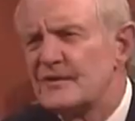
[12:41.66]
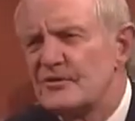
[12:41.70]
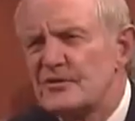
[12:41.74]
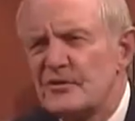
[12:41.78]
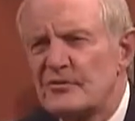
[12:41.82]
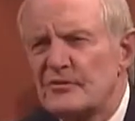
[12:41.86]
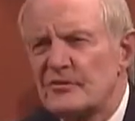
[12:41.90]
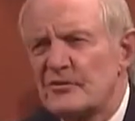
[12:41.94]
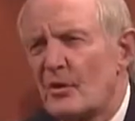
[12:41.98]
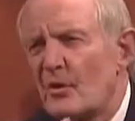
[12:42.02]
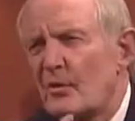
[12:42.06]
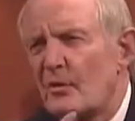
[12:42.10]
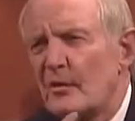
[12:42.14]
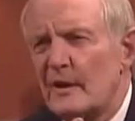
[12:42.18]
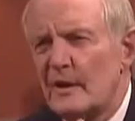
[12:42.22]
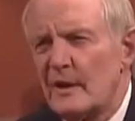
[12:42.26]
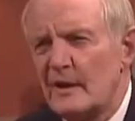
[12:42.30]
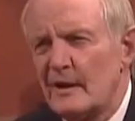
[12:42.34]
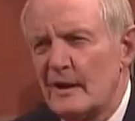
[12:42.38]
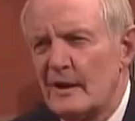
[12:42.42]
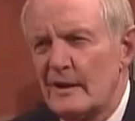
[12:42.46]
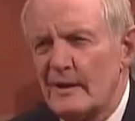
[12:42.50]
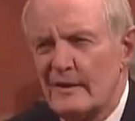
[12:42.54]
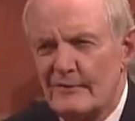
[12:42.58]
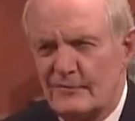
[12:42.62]
just go get
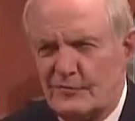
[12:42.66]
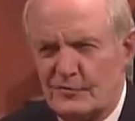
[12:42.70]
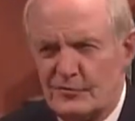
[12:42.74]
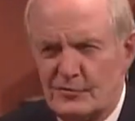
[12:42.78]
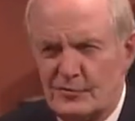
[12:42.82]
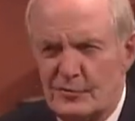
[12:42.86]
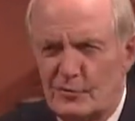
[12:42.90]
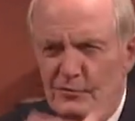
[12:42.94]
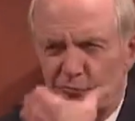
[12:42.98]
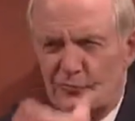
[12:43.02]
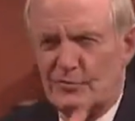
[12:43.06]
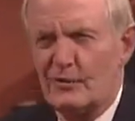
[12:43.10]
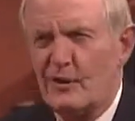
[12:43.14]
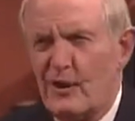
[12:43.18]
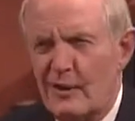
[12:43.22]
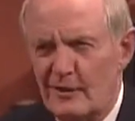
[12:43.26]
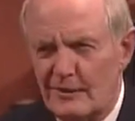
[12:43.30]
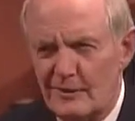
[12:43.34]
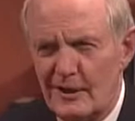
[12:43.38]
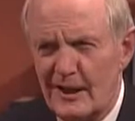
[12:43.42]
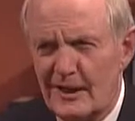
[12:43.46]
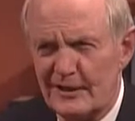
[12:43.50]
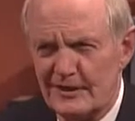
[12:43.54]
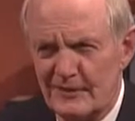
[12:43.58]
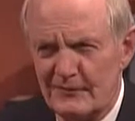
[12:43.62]
a tooth guard like